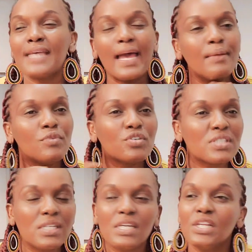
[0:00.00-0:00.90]
time, your
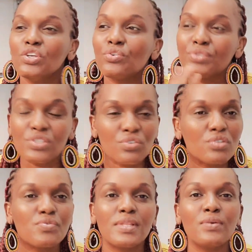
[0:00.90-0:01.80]
skill, your
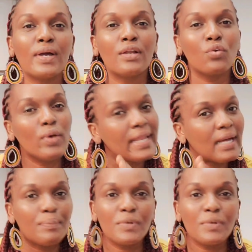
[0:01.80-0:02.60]
resource, whether you can go and